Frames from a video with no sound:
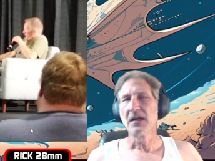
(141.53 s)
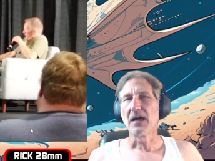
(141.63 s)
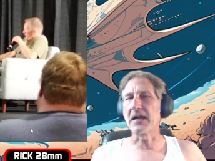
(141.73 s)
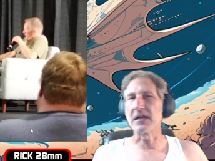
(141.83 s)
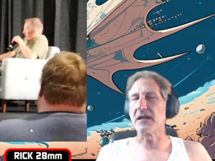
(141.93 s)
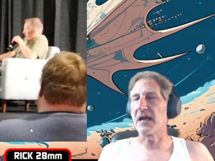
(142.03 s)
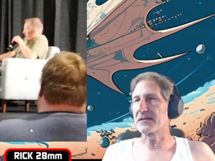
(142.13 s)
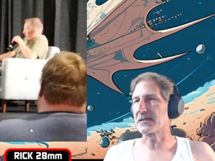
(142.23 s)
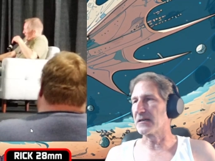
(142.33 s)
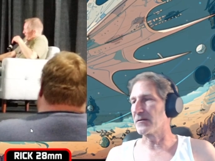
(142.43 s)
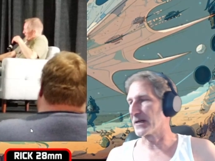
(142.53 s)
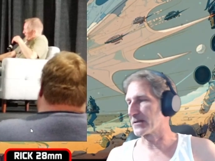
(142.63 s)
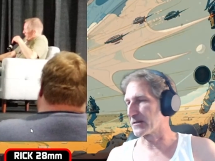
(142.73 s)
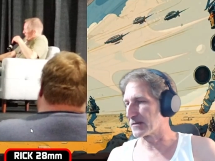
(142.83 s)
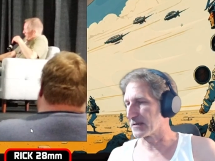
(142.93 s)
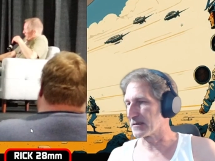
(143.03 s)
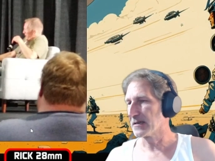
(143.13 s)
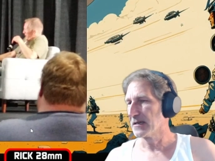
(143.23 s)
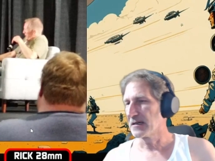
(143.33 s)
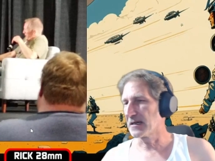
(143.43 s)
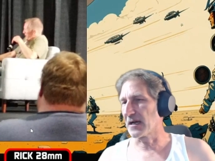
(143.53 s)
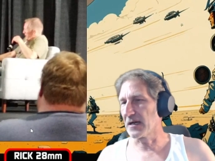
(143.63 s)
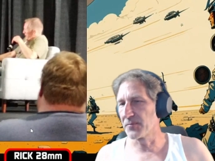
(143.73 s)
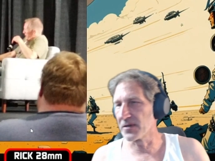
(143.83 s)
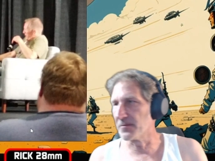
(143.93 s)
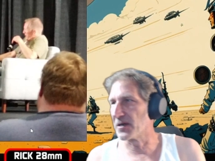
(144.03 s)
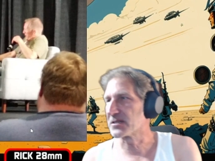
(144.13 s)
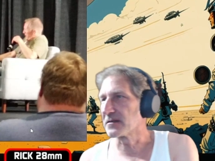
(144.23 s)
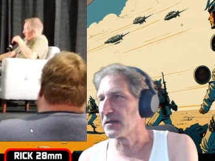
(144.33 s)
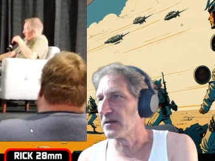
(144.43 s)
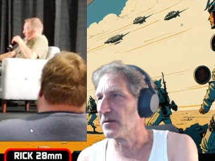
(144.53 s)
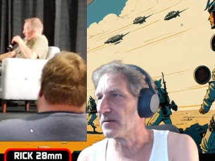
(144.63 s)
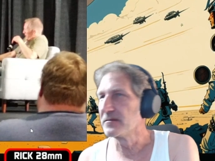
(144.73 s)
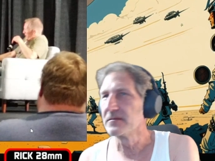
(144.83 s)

I didn't ask any questions because I pretty much, you know,